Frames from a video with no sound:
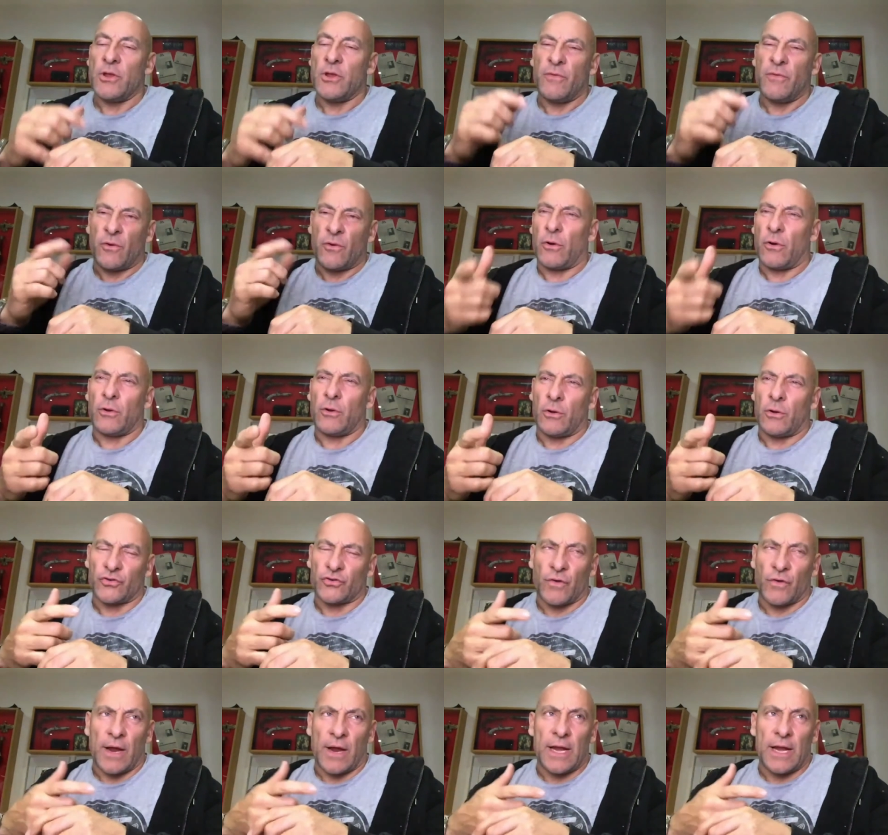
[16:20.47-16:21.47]
I mean, you've got an
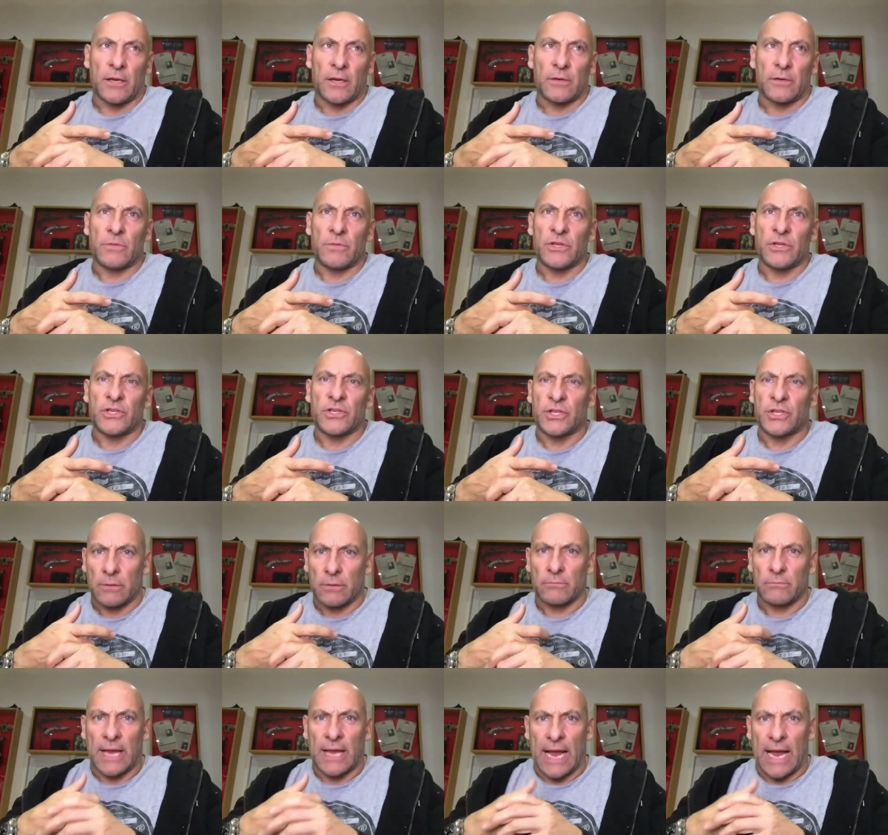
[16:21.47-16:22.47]
Australian
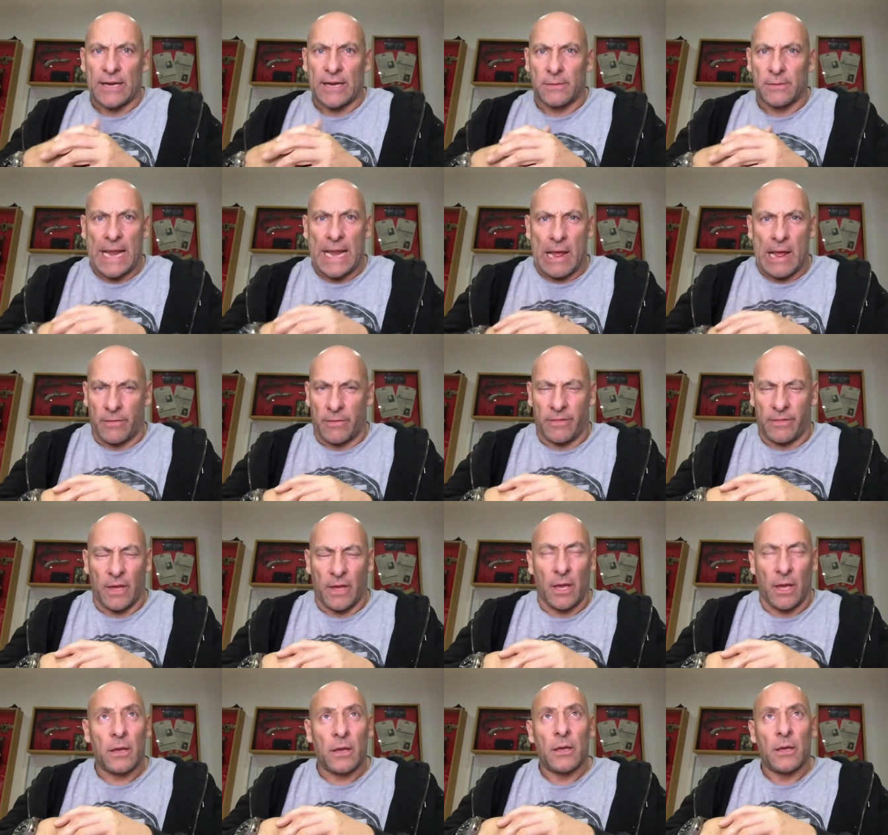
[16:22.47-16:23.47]
stunt academy now, I
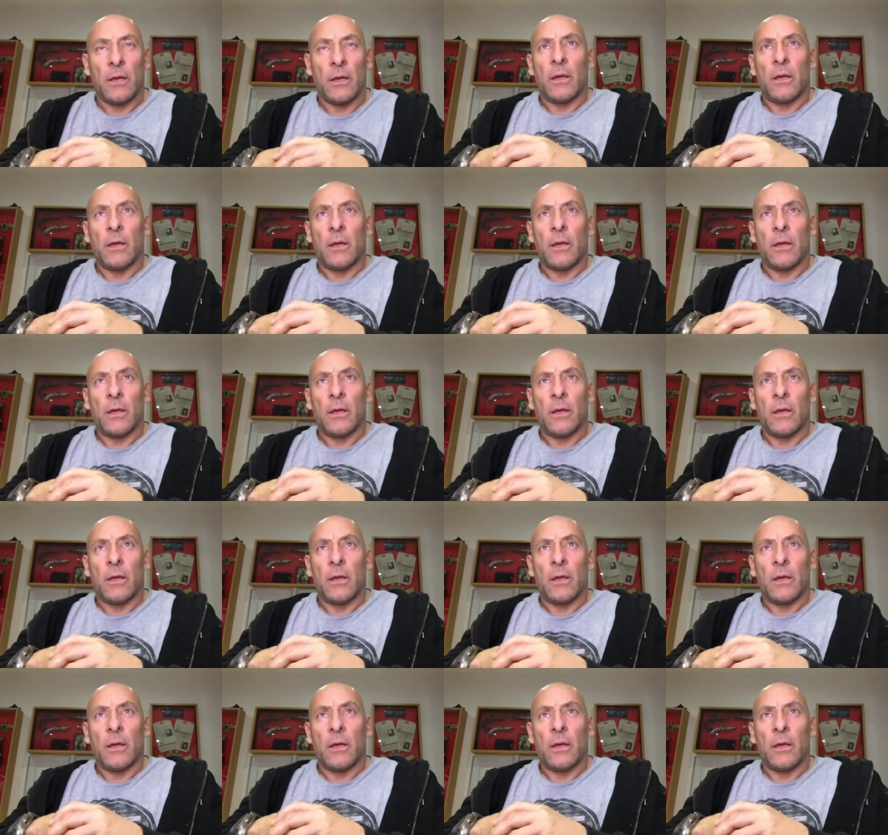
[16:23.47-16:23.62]
think.